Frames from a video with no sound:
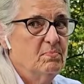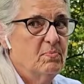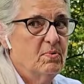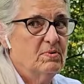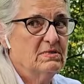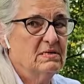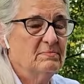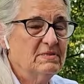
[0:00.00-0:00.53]

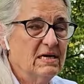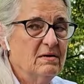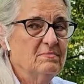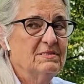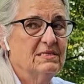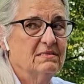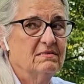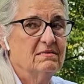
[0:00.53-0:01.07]

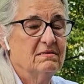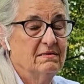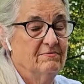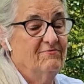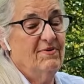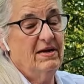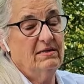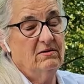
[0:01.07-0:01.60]
sometimes it's, in
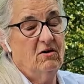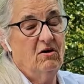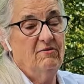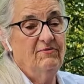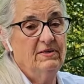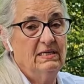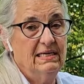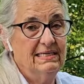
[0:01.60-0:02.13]
fact,
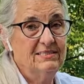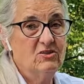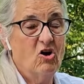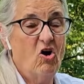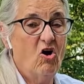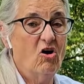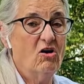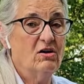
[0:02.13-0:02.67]
often, it's
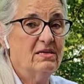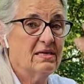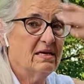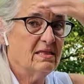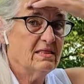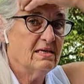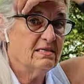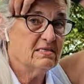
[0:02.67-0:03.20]
hard to get
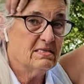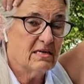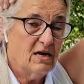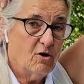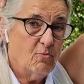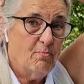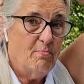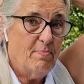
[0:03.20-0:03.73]
things to go
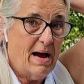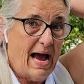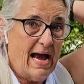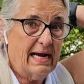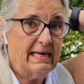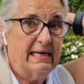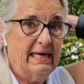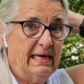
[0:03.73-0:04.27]
back
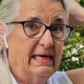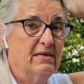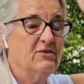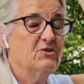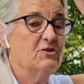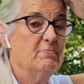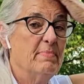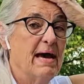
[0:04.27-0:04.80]
into
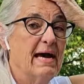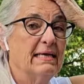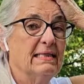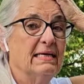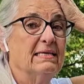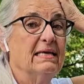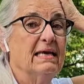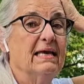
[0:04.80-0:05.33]
the bag
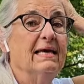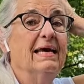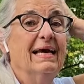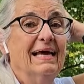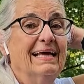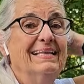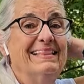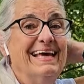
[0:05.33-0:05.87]

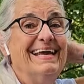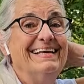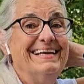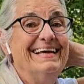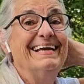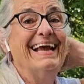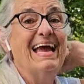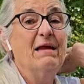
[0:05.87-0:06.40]
that
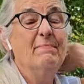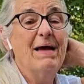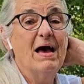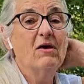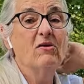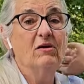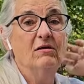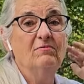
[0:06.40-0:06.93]
it came
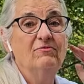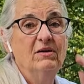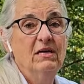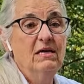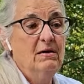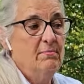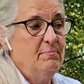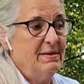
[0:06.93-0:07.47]
out of.
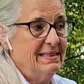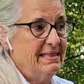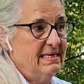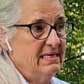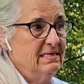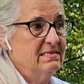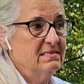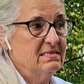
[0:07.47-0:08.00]
But
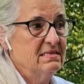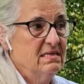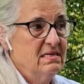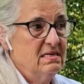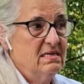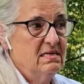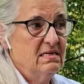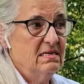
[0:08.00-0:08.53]
this,
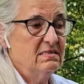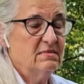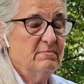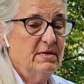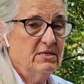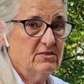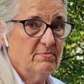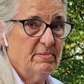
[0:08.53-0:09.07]
not so
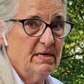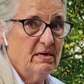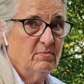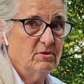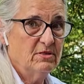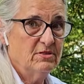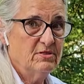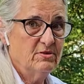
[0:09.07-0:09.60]
much. I've been able
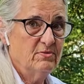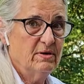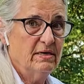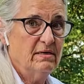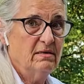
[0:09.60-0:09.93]
to do it.